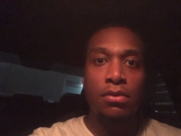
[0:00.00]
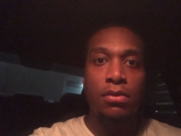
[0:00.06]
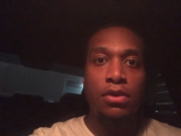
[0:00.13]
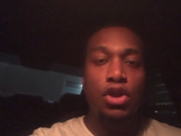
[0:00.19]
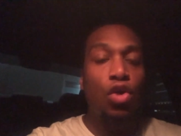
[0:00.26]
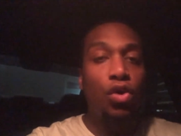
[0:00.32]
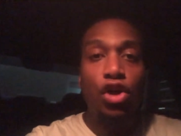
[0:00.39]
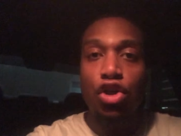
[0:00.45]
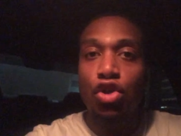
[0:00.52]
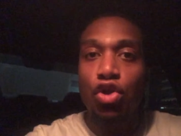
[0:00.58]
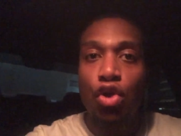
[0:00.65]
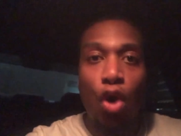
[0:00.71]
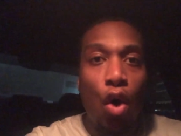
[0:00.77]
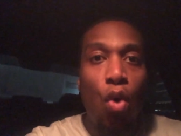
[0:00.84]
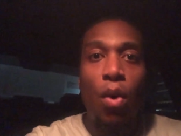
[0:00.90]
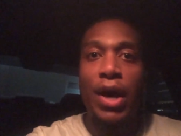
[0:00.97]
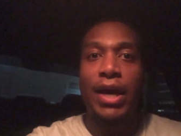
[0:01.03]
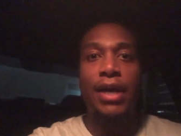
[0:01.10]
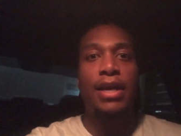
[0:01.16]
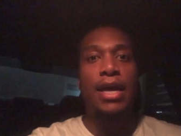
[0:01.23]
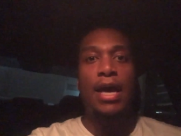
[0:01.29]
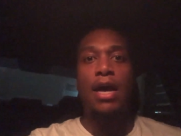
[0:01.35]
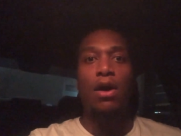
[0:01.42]
So there's no way in
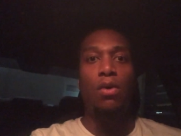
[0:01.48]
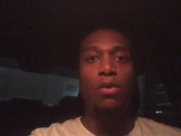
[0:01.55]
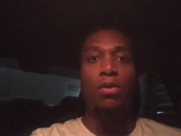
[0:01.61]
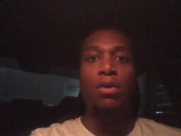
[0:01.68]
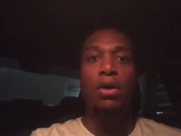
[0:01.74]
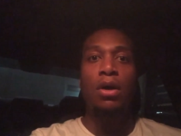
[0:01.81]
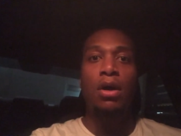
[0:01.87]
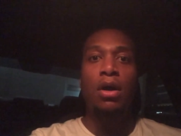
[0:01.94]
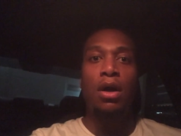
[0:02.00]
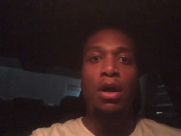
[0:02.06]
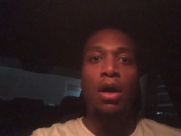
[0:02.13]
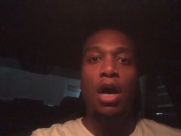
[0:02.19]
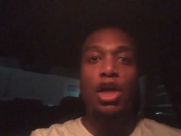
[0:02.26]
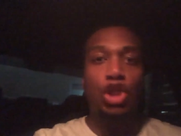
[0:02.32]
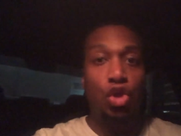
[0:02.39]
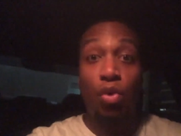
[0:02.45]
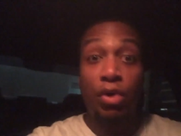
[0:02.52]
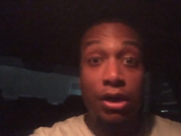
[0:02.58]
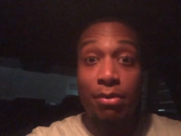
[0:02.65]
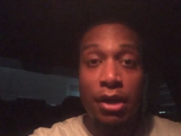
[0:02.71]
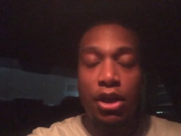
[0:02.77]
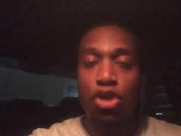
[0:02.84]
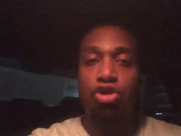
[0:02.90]
hell a 20
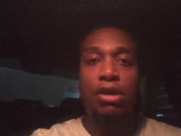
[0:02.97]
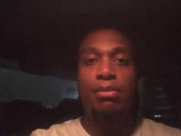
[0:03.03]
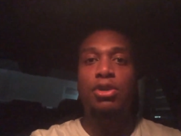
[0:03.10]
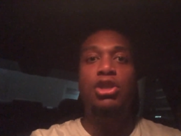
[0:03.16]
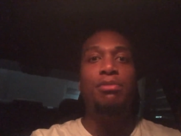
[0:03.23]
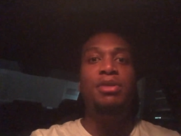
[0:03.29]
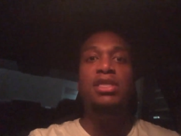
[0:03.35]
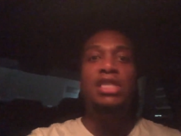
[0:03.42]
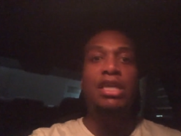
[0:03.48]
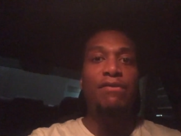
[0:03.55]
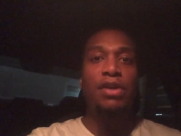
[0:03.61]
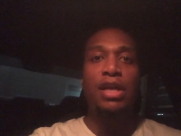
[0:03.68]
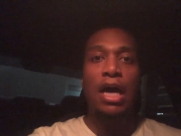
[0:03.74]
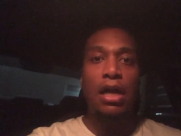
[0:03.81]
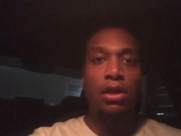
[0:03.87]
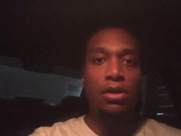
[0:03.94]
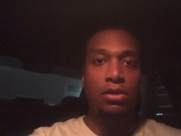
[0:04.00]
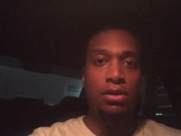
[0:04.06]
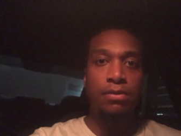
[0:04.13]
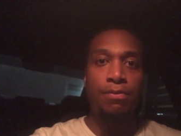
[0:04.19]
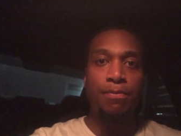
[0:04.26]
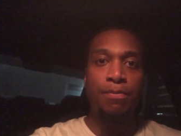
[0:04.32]
minute trip should be $7.